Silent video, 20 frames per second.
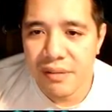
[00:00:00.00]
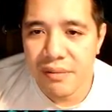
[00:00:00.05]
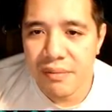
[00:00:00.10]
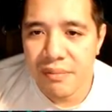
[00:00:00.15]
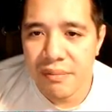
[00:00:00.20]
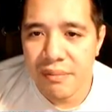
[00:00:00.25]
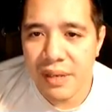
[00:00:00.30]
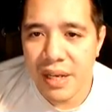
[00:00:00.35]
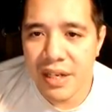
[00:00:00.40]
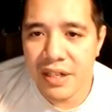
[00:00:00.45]

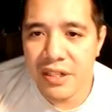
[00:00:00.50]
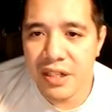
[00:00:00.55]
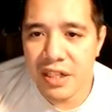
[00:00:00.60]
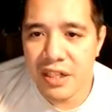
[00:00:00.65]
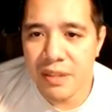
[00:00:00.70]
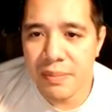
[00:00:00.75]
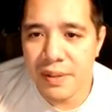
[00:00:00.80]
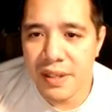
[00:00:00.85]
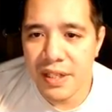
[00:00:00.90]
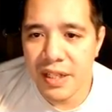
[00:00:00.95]
Max
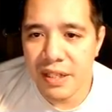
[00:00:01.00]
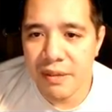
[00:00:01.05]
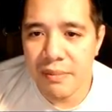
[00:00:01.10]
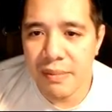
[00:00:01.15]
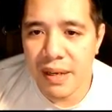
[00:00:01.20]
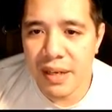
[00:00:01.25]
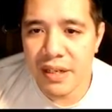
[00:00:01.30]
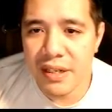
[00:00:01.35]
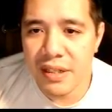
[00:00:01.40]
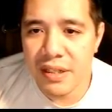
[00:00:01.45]
HP,
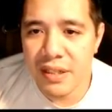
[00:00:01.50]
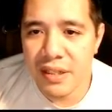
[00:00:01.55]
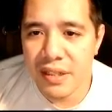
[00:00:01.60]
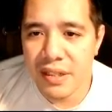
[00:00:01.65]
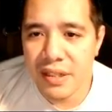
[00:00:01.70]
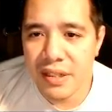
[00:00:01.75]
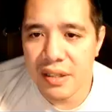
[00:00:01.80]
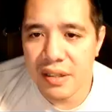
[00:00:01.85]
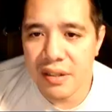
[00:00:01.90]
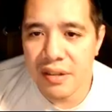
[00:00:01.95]

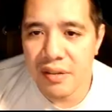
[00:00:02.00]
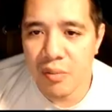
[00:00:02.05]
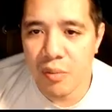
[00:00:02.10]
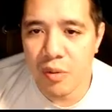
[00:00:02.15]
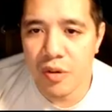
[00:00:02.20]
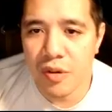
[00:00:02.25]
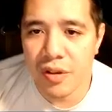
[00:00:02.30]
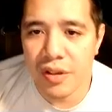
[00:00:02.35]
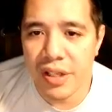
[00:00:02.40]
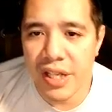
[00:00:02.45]
max
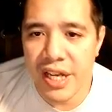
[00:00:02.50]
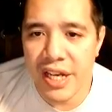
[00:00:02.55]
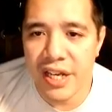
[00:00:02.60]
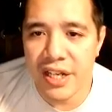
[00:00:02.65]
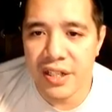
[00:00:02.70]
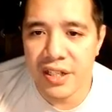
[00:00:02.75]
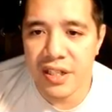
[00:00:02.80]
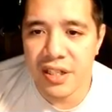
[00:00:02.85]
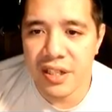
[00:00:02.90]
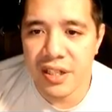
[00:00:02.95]
won't
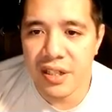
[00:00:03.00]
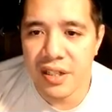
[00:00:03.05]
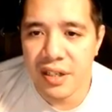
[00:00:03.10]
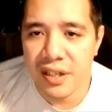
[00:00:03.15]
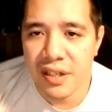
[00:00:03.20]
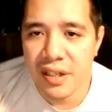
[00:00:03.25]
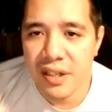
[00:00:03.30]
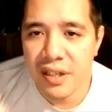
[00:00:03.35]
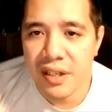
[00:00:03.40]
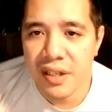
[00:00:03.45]
glance,
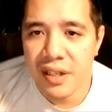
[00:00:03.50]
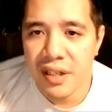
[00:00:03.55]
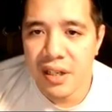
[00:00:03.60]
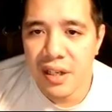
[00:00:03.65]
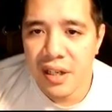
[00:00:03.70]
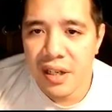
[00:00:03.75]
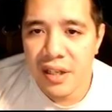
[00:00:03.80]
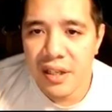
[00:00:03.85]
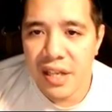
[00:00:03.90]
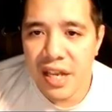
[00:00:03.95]

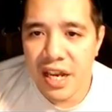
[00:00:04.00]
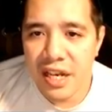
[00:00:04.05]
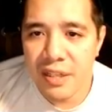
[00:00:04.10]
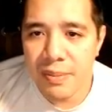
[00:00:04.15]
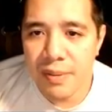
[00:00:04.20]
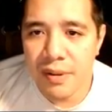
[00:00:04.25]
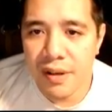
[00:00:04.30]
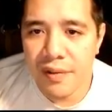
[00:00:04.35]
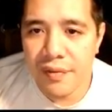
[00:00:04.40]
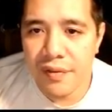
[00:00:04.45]
tax
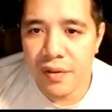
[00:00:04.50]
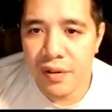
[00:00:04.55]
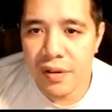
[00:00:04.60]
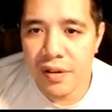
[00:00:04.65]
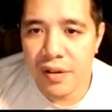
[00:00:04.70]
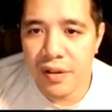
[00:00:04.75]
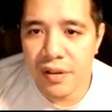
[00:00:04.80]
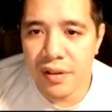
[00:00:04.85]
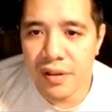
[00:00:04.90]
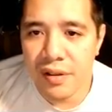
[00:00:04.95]

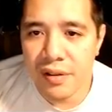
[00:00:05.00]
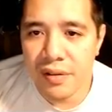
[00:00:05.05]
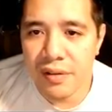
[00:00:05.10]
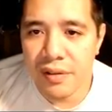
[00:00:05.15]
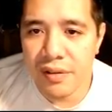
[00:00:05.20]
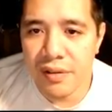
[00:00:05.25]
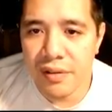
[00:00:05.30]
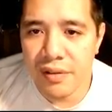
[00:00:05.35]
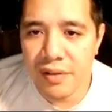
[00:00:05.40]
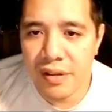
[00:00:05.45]
profile.
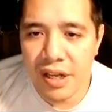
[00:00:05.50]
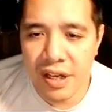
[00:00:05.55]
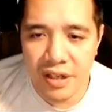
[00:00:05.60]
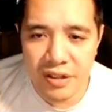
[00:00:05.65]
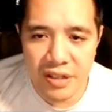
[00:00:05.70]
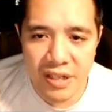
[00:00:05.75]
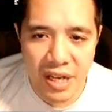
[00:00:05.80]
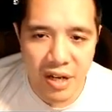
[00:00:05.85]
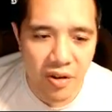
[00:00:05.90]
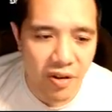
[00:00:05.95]
Yeah,
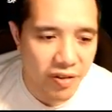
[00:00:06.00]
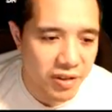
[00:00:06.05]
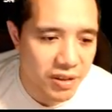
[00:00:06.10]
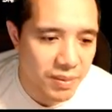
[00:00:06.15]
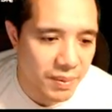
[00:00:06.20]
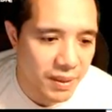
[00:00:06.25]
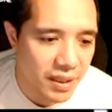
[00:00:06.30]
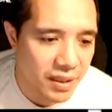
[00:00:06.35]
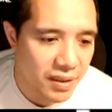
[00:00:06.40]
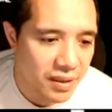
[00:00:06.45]
it's not off
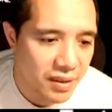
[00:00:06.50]
speed.